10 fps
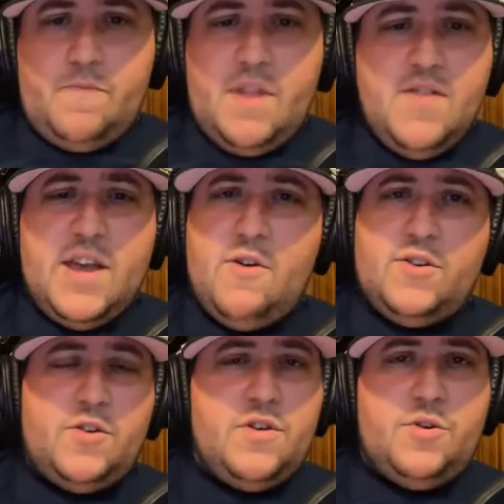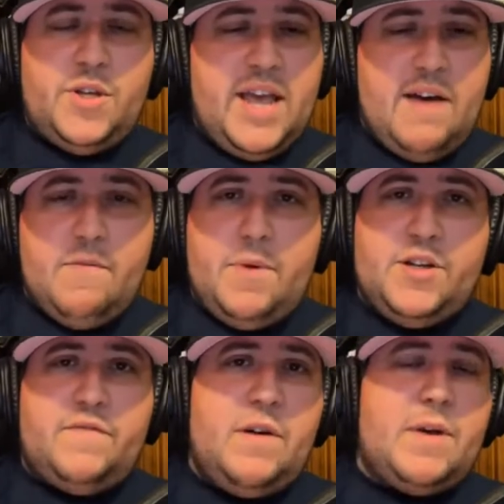They also usually have a
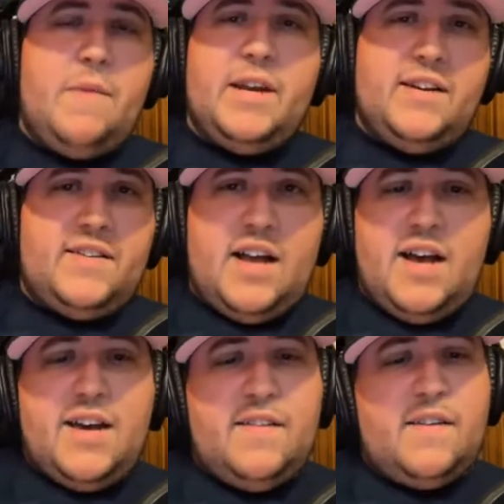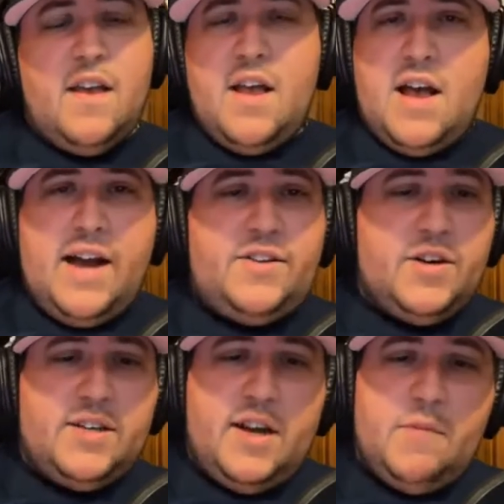bunch of upcoming designs. I
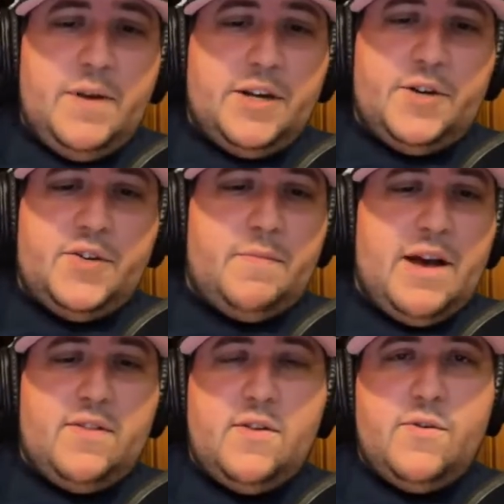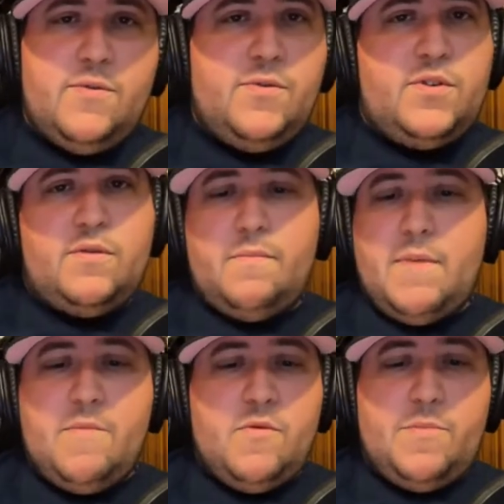took a ton of pictures about those.
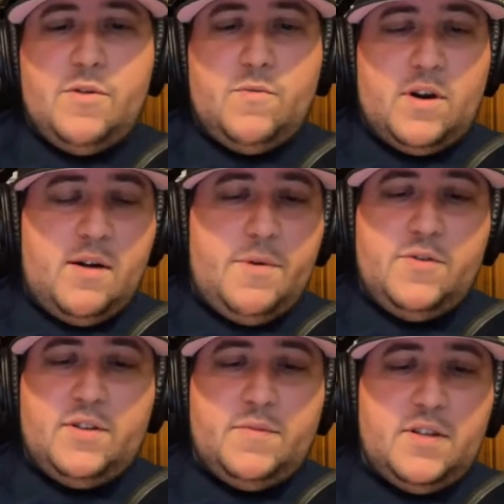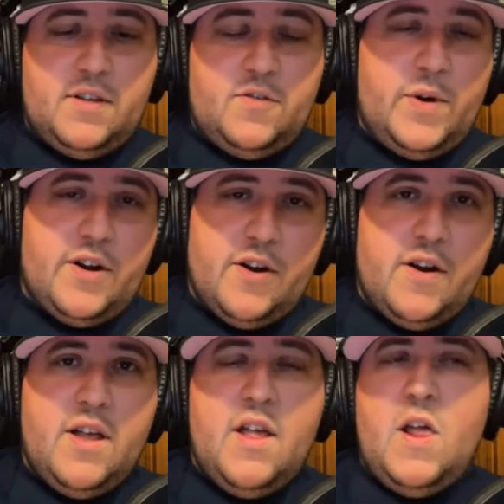Maybe we're going to post them to the
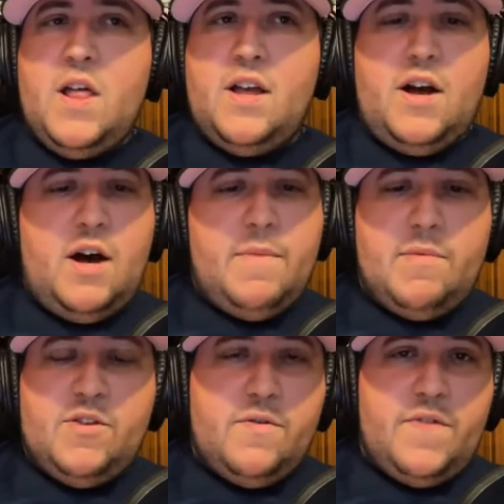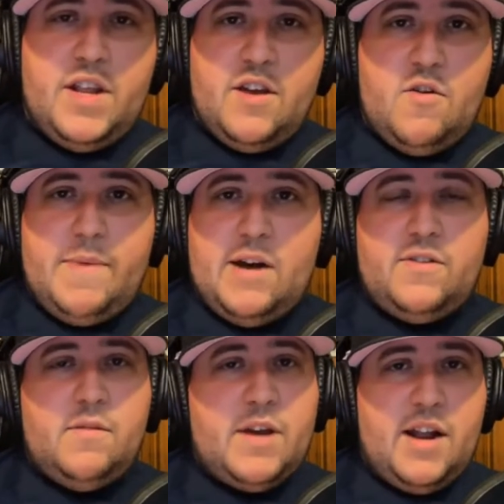Twitter. Maybe do a video about
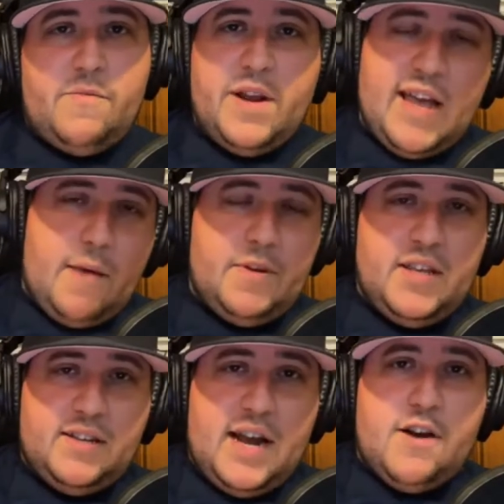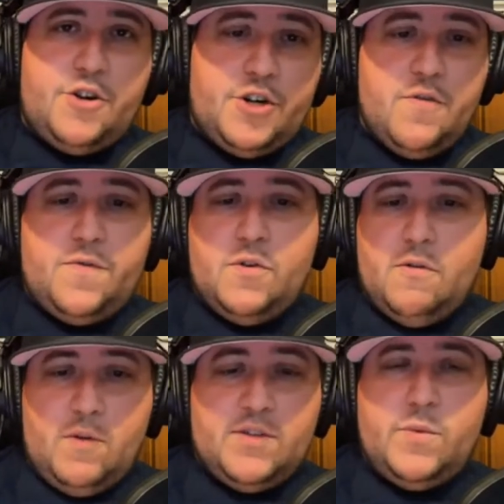them, kind of recapping the entire show floor
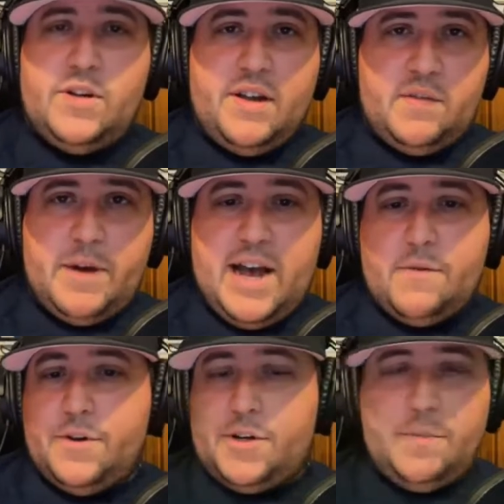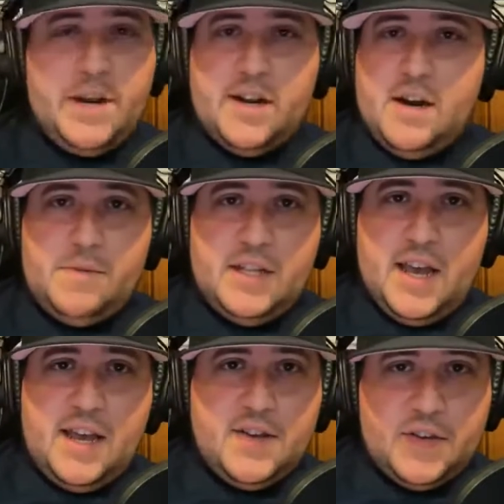once Will gets back, which should be in a couple
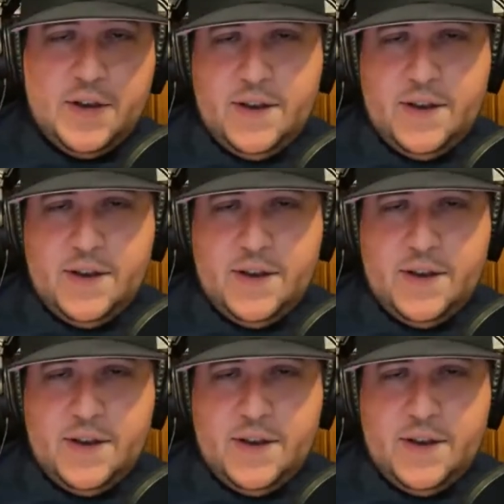days.